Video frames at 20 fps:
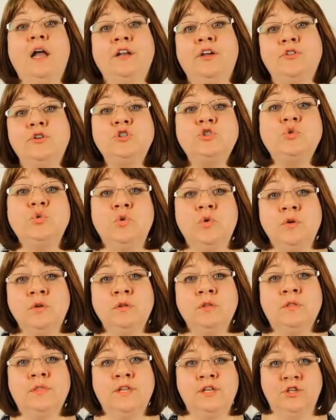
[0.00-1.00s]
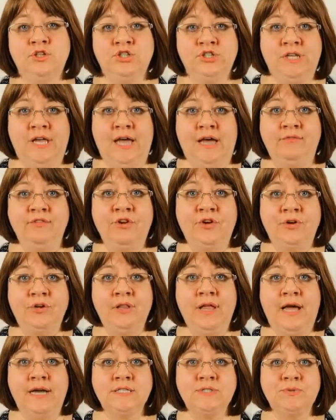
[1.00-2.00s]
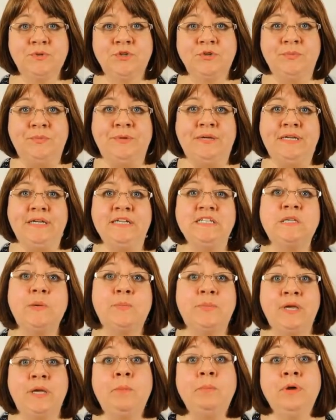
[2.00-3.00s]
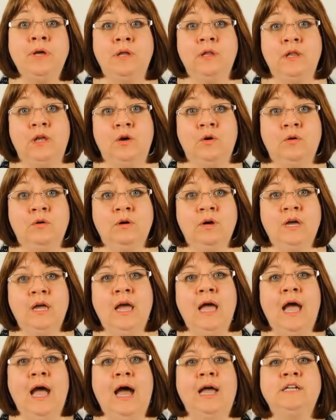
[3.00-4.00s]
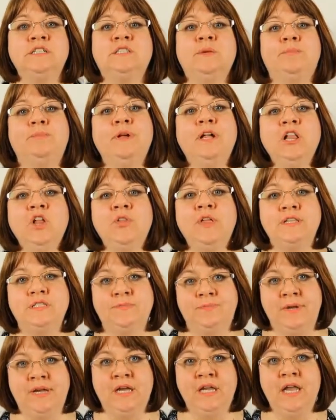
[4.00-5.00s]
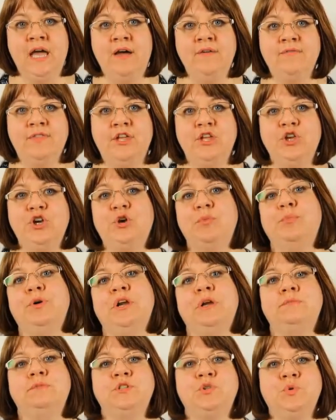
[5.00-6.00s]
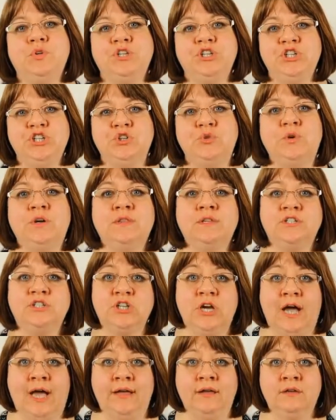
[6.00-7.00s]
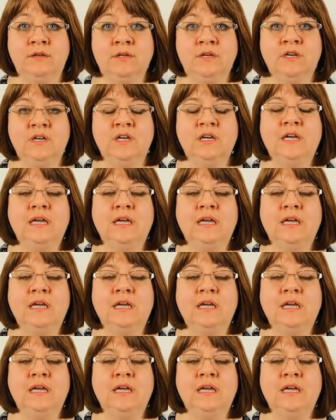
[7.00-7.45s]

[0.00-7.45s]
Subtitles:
Another tool that you should have in your classroom is a big pillow. And it's a pillow that's big enough that you can put it between you and the child.